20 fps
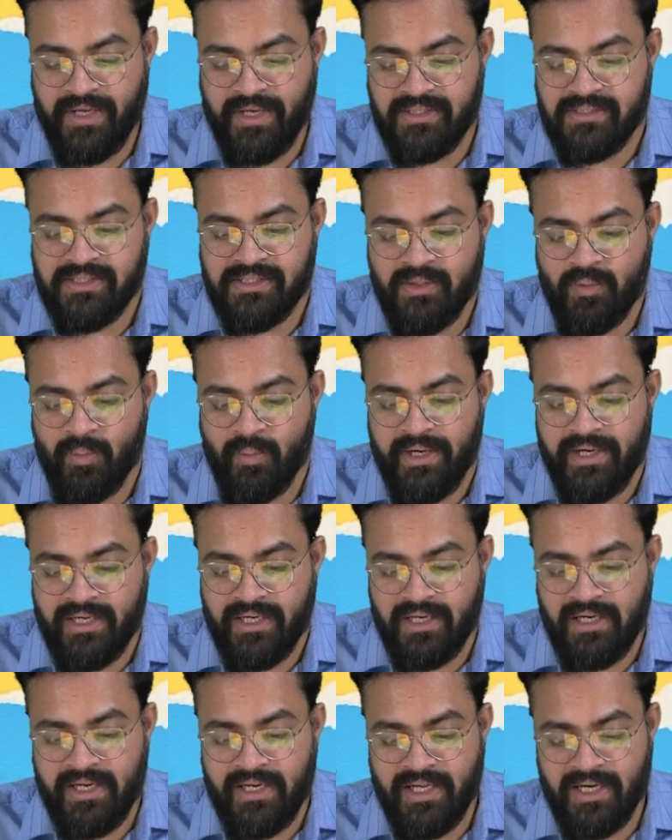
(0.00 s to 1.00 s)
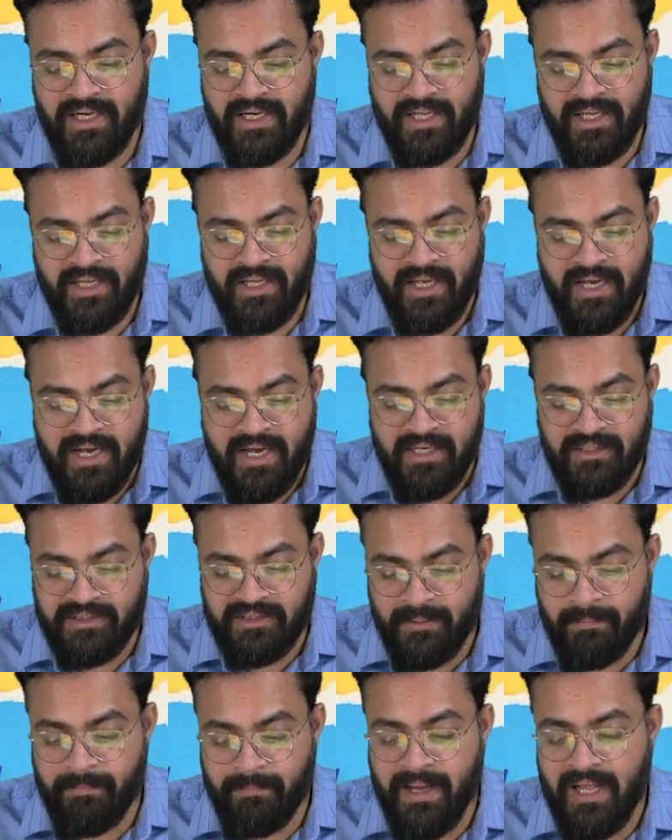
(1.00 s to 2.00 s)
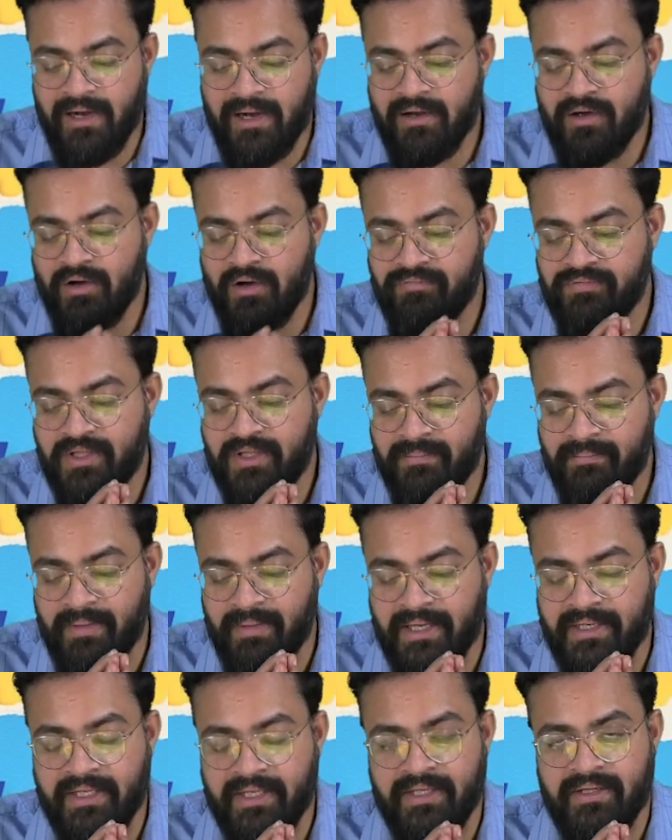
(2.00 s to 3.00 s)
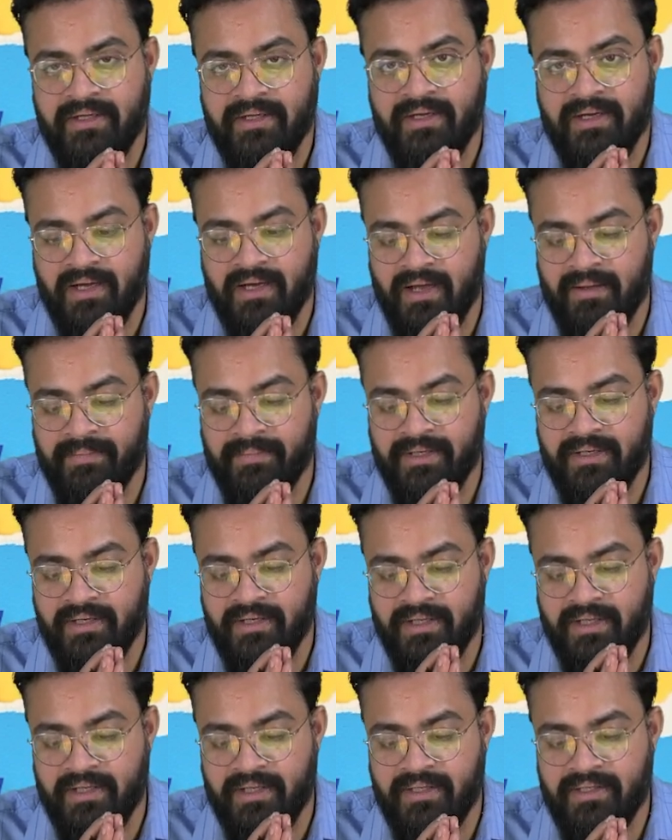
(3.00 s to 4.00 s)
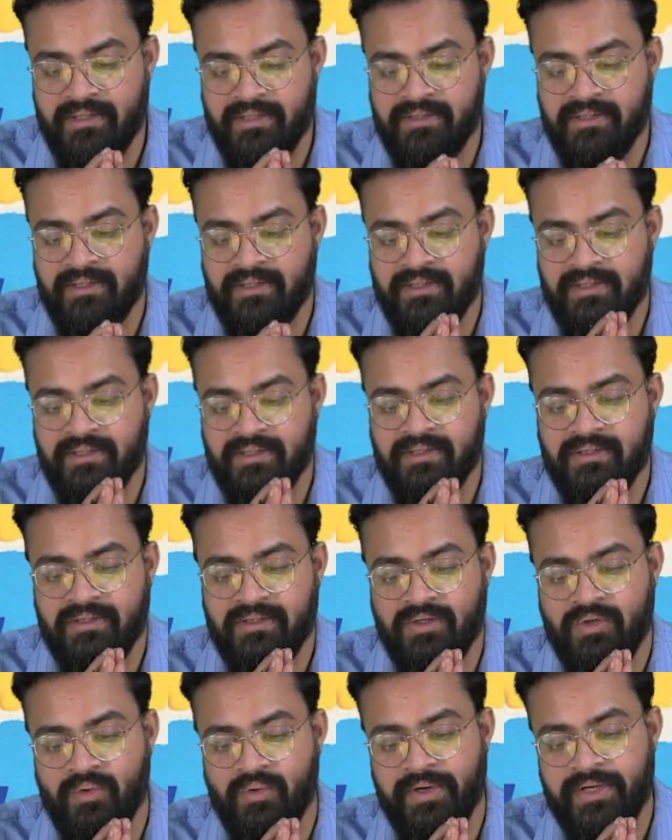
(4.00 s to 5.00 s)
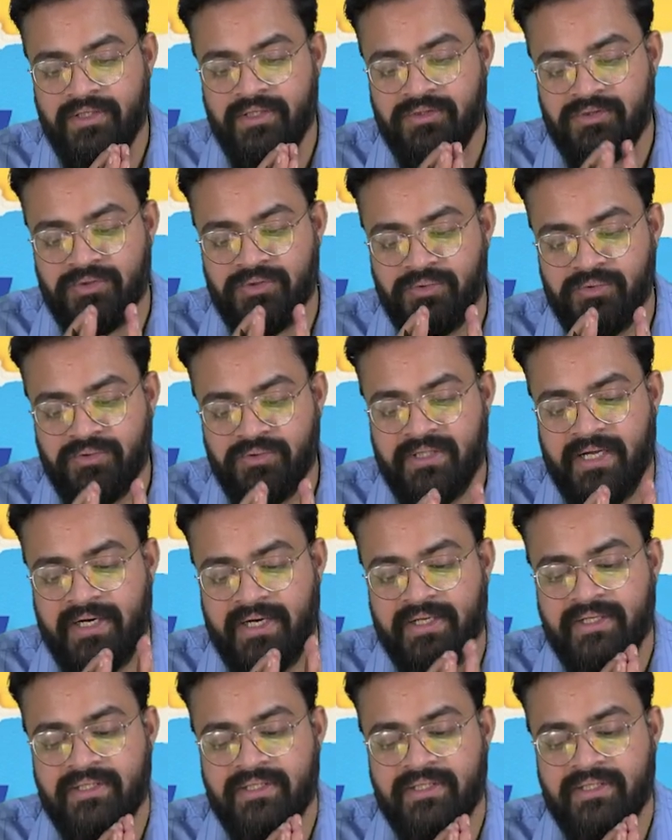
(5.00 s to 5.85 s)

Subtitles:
can see very clearly the bulk of the money, either going through, that